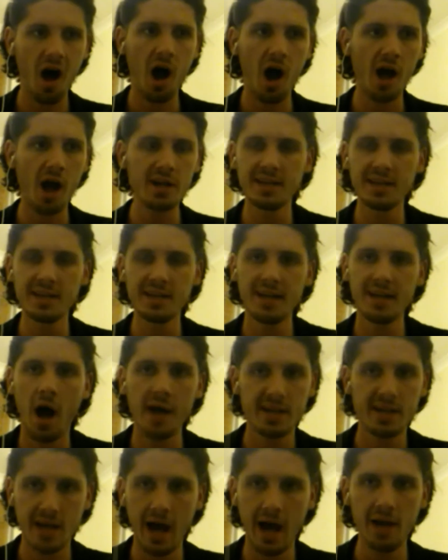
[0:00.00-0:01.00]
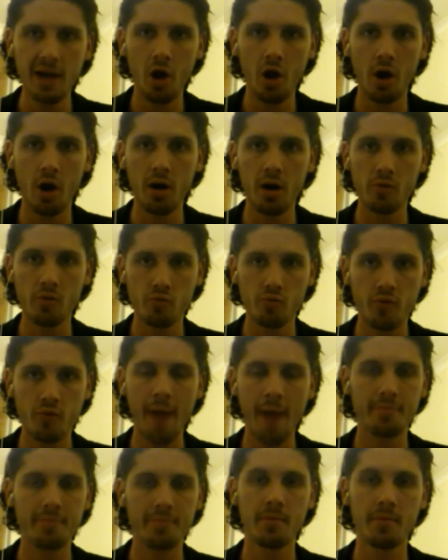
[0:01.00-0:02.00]
I cannot
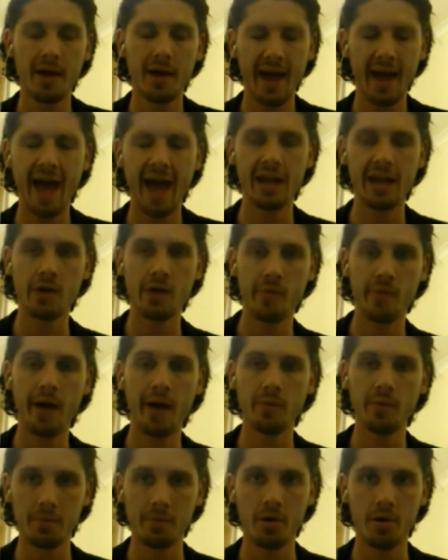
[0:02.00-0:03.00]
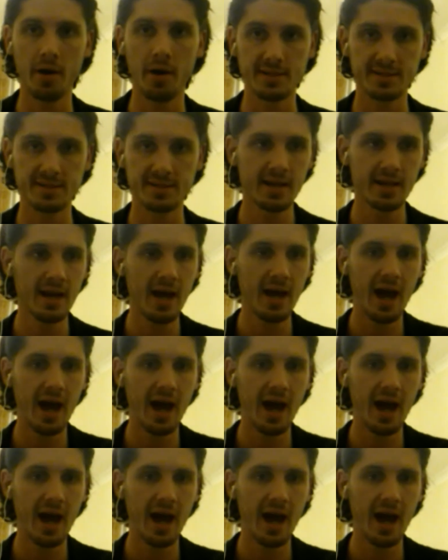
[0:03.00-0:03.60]
wrap my head around the price.